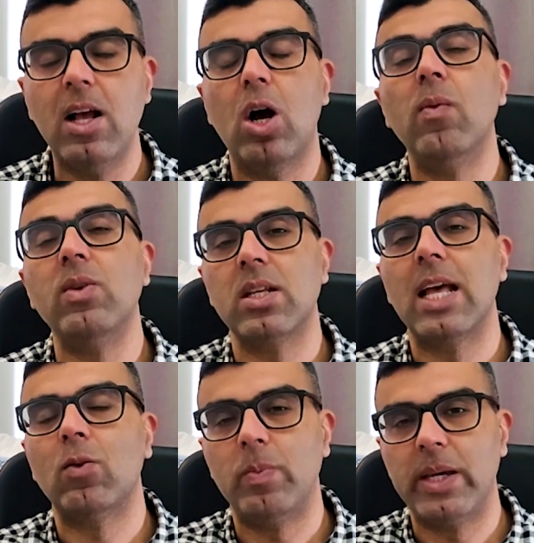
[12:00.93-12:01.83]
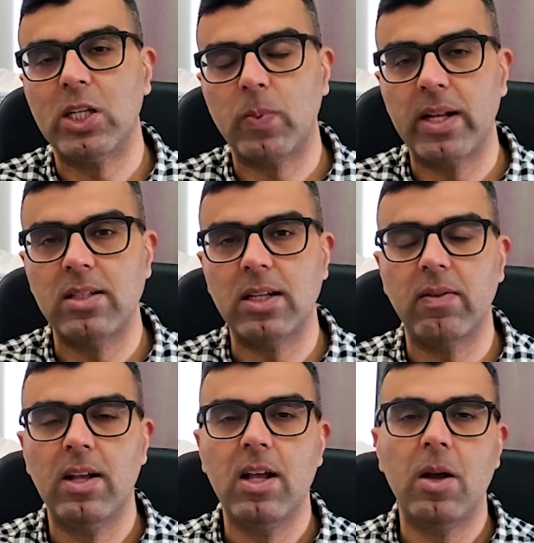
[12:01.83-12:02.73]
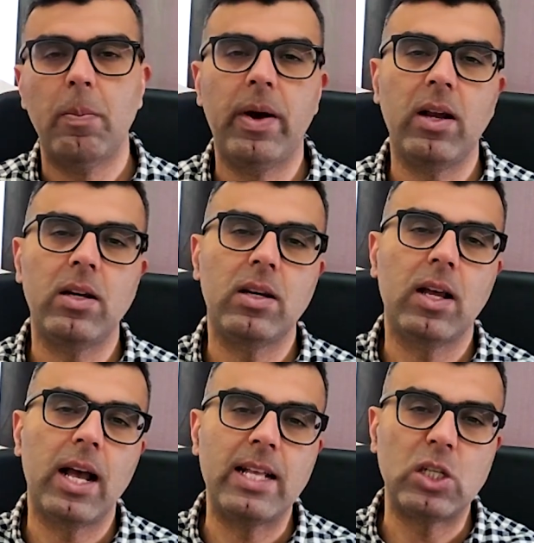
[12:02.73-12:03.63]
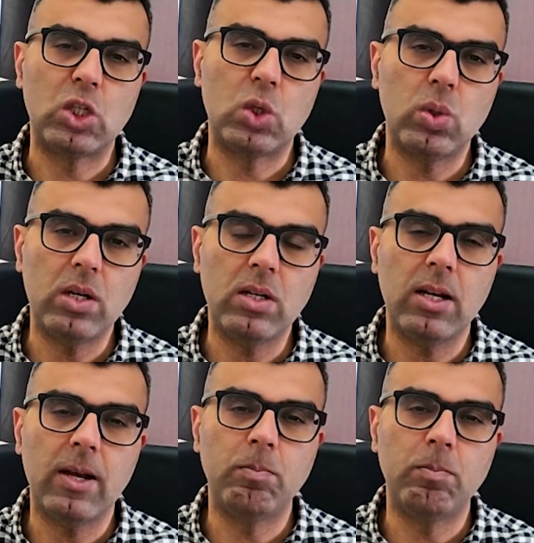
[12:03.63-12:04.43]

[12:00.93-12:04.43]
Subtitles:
Obviously, that will be expensive. But as a student,